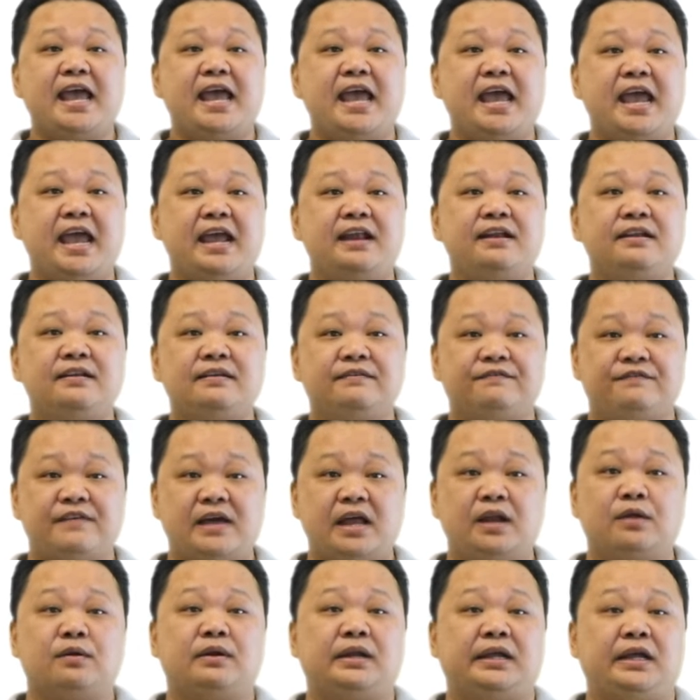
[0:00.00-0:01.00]
And
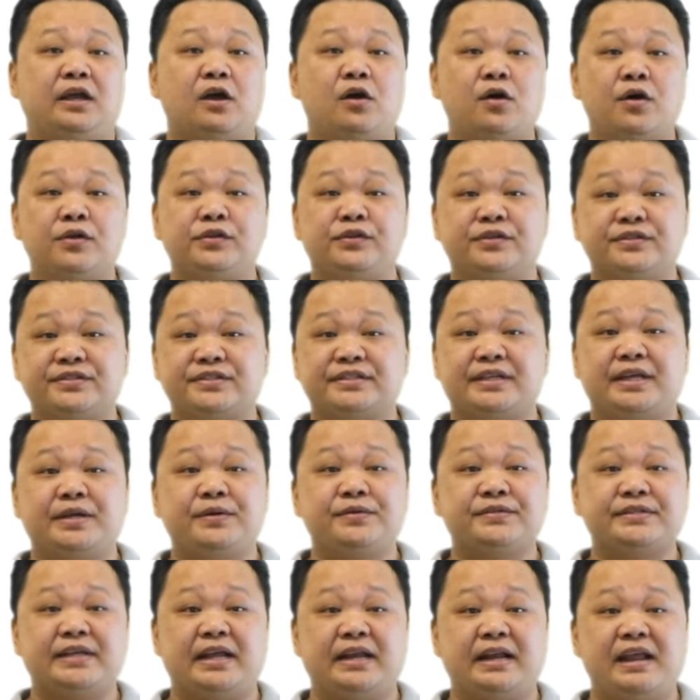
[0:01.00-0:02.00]
finally, hone your
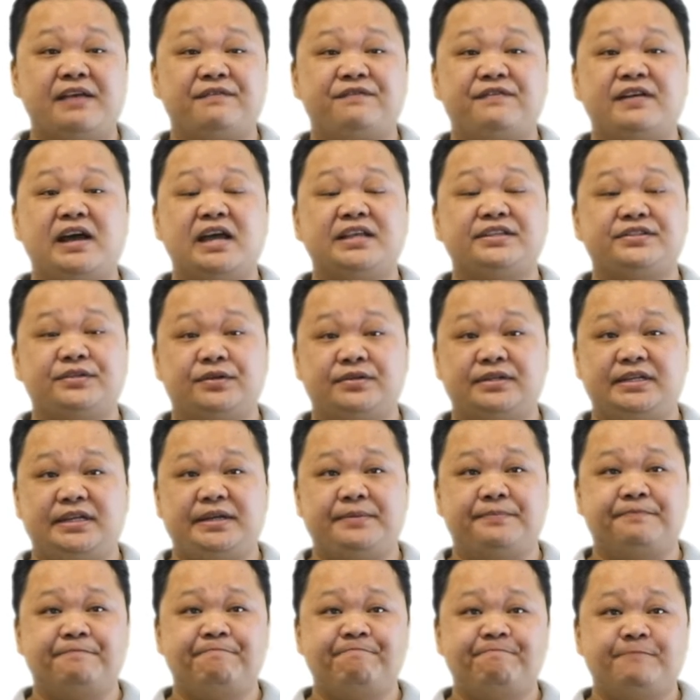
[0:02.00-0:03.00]
skills and advise your
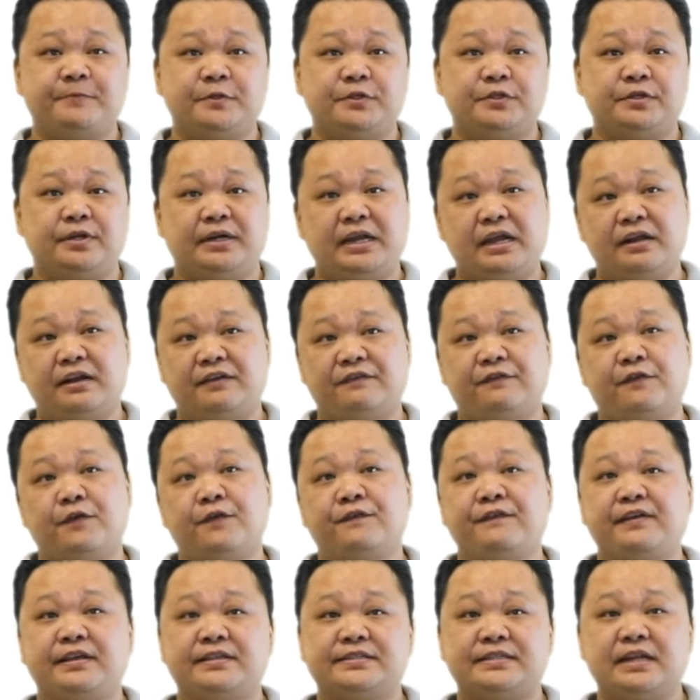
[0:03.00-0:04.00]
team. So they are the
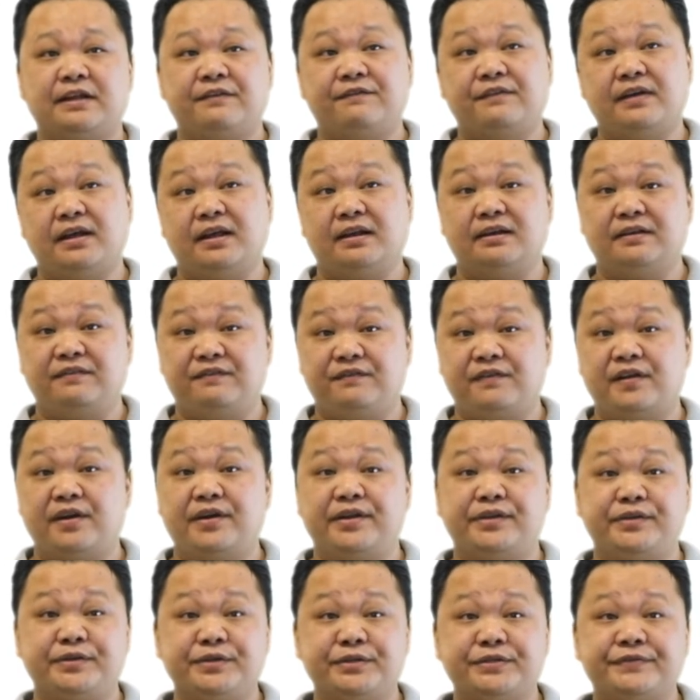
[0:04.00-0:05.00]
4 things that I found
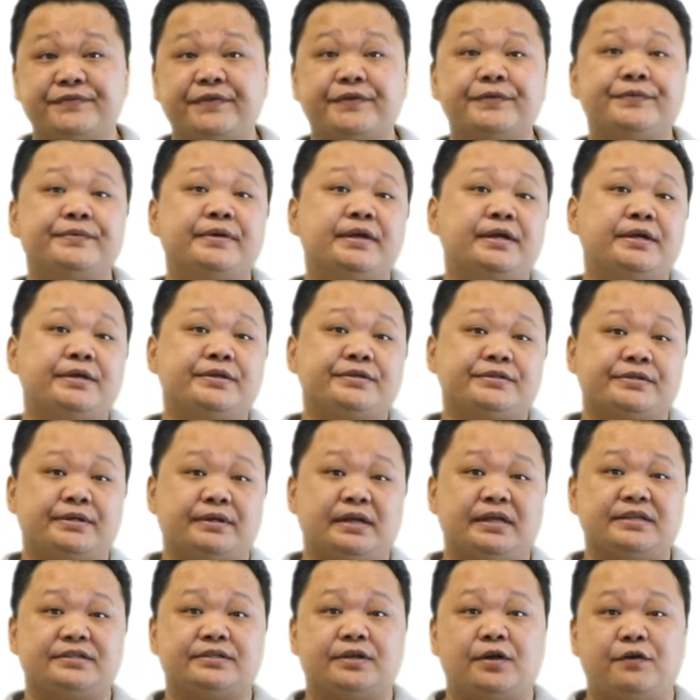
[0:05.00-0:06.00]
very useful. So
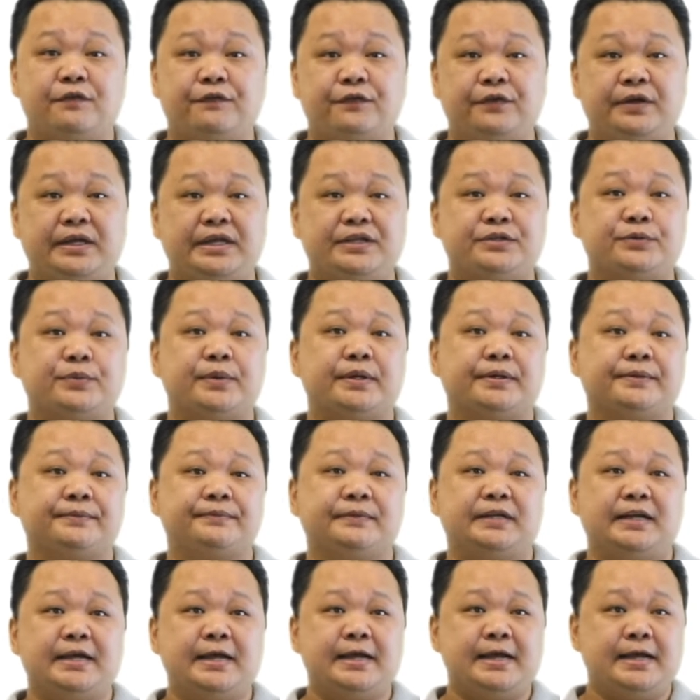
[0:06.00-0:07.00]
let's go through each one.
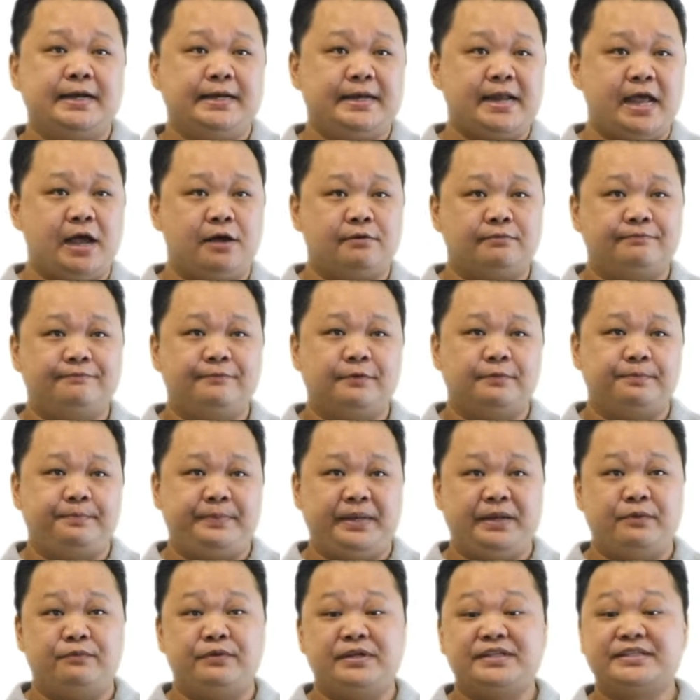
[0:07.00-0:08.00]
Now,
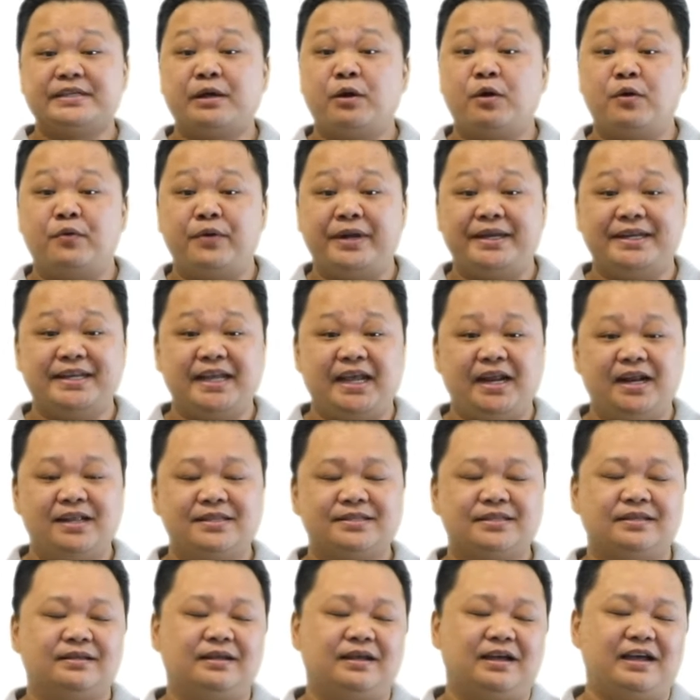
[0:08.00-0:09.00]
be
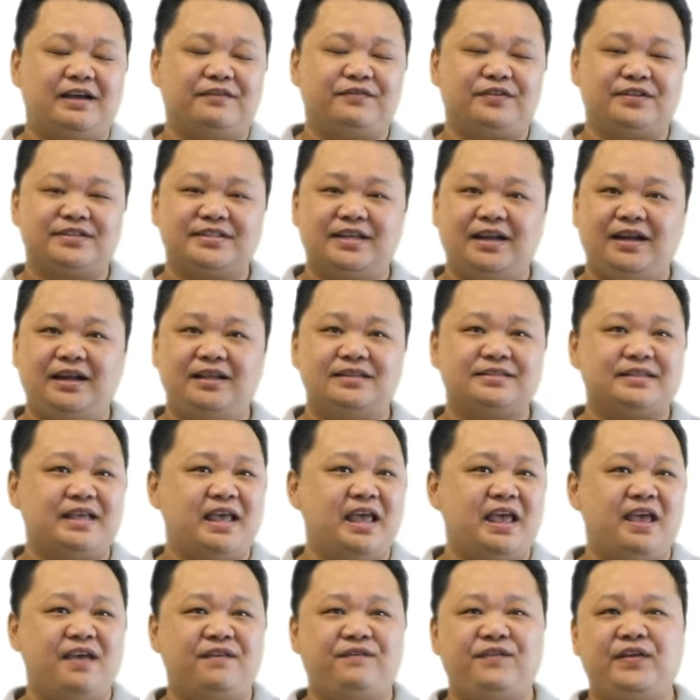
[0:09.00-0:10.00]
result-oriented. I have to say this,
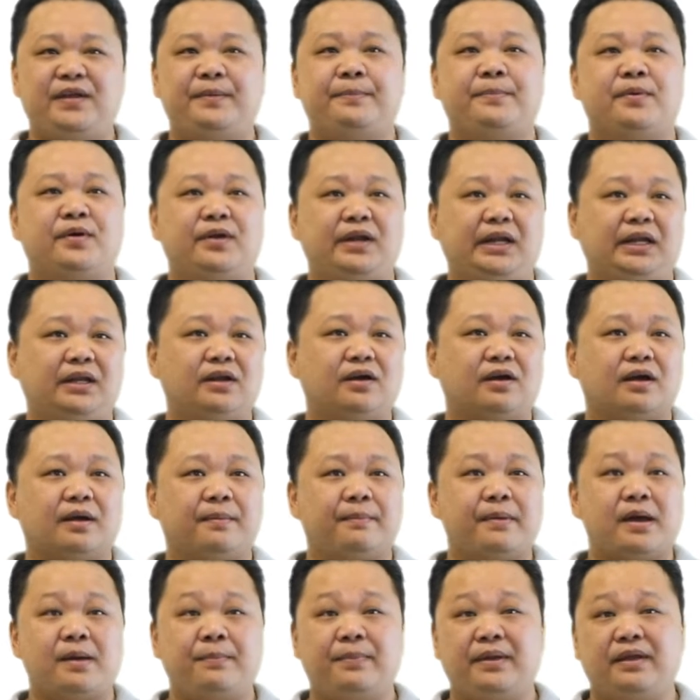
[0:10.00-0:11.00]
everybody talk
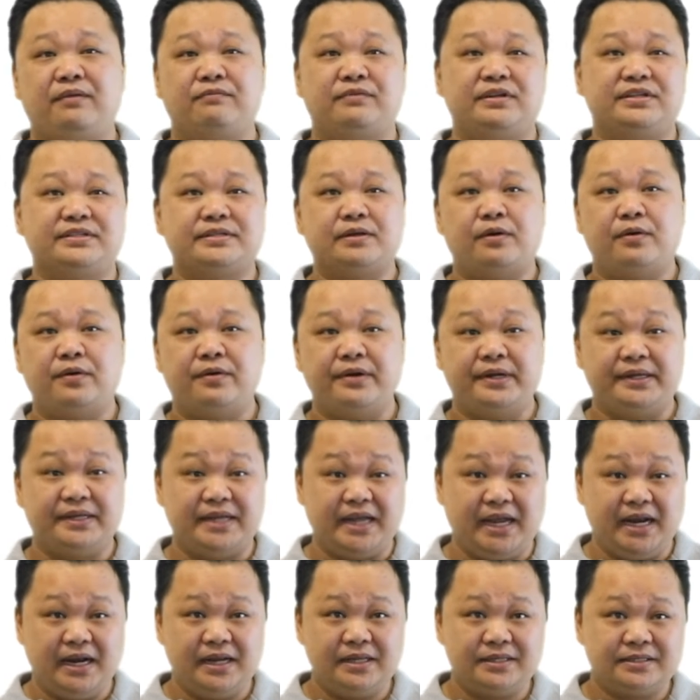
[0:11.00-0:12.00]
about being
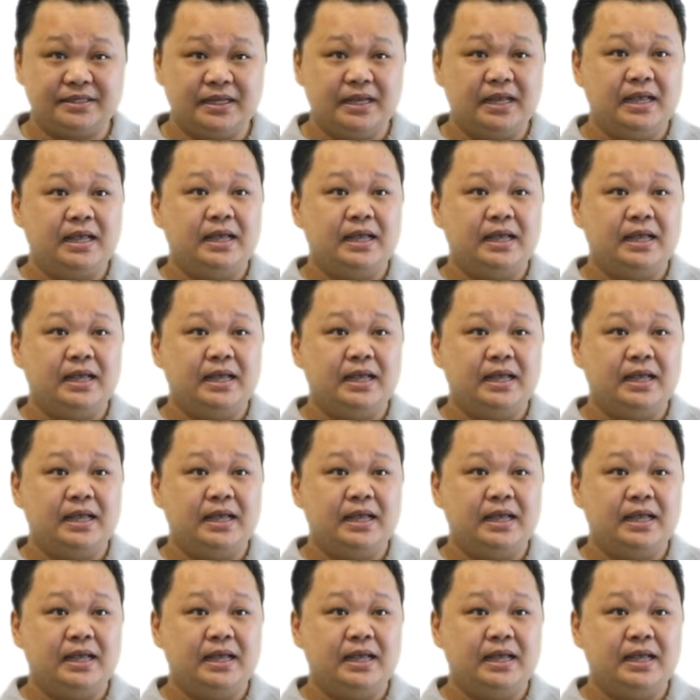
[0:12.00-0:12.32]
result-oriented.